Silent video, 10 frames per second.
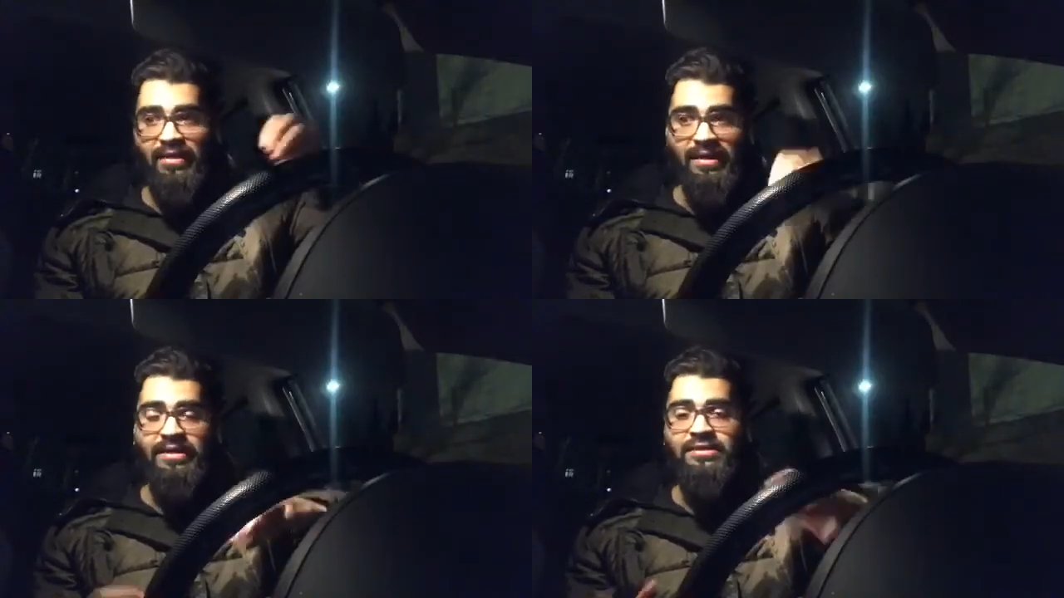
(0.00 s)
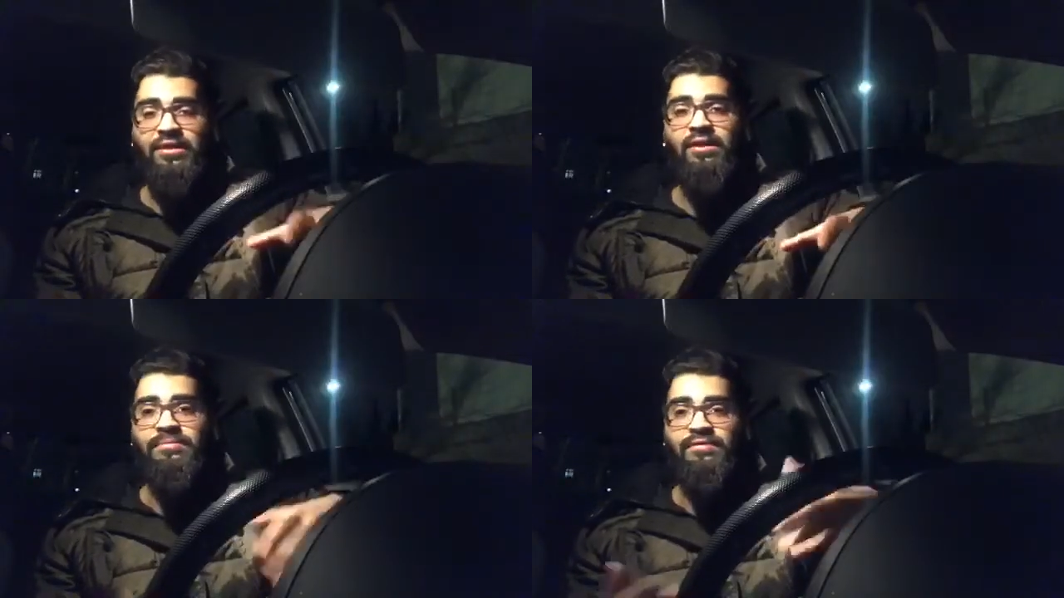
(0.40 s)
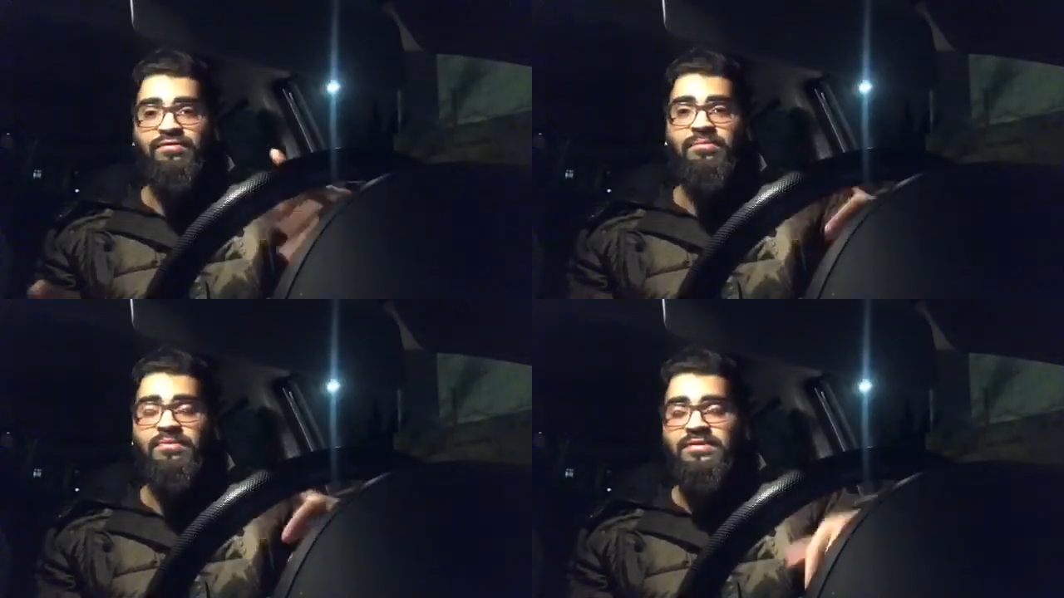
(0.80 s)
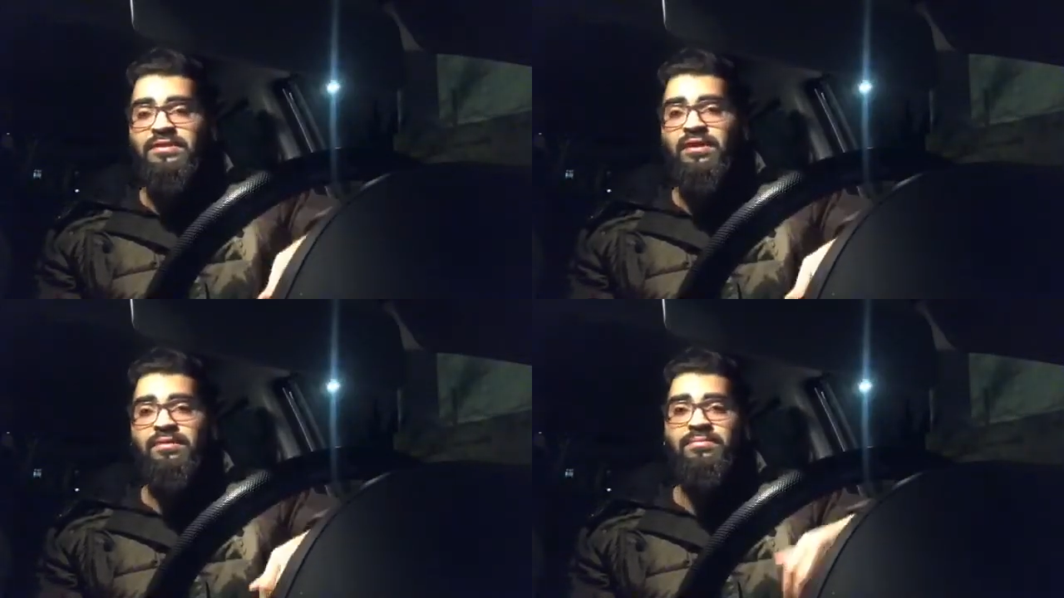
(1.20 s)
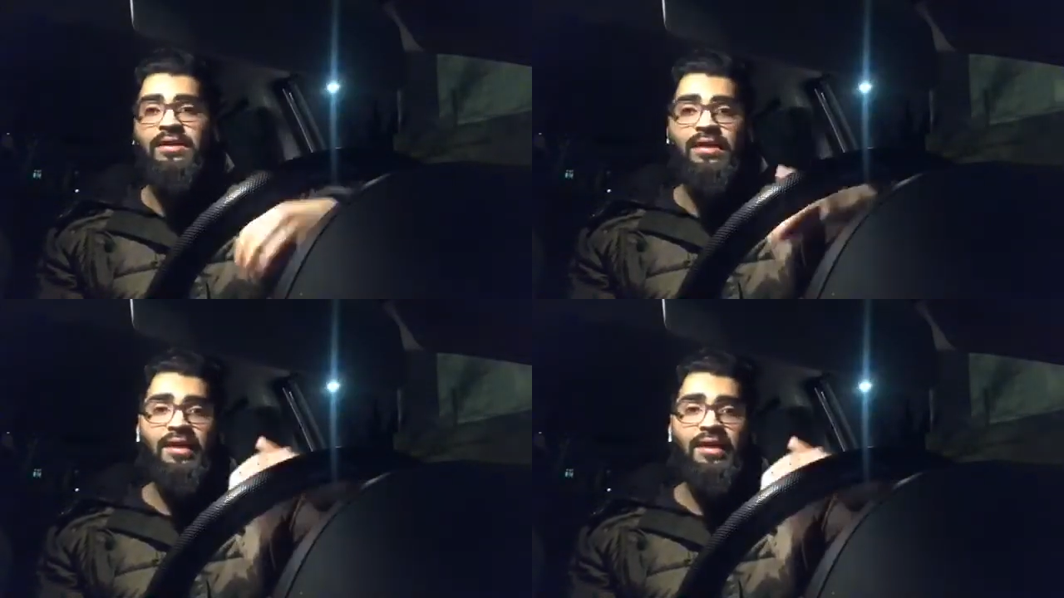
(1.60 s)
in Islam, in the form of Islam,